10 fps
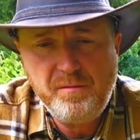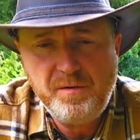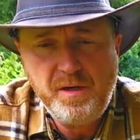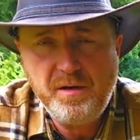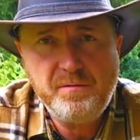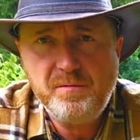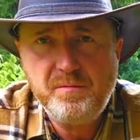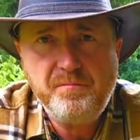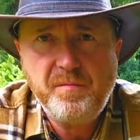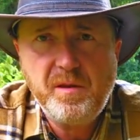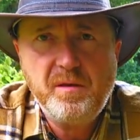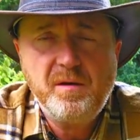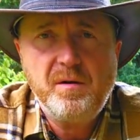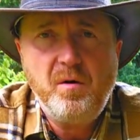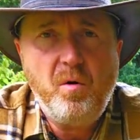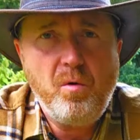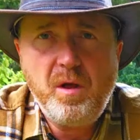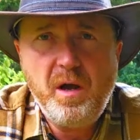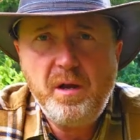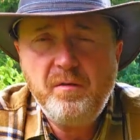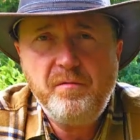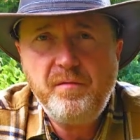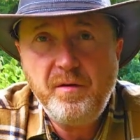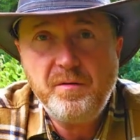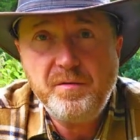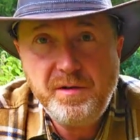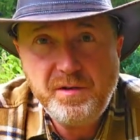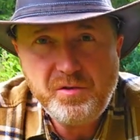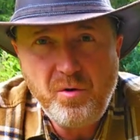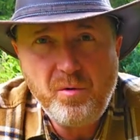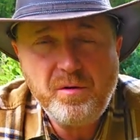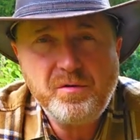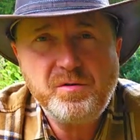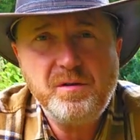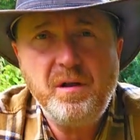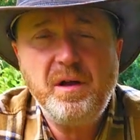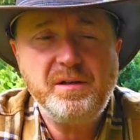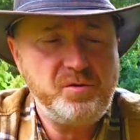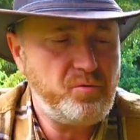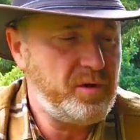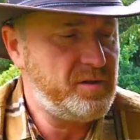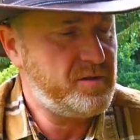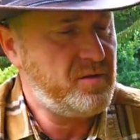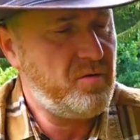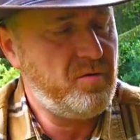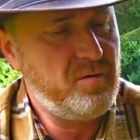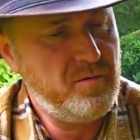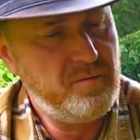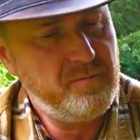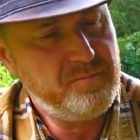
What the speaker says: yeah, all kind of disorders like stress or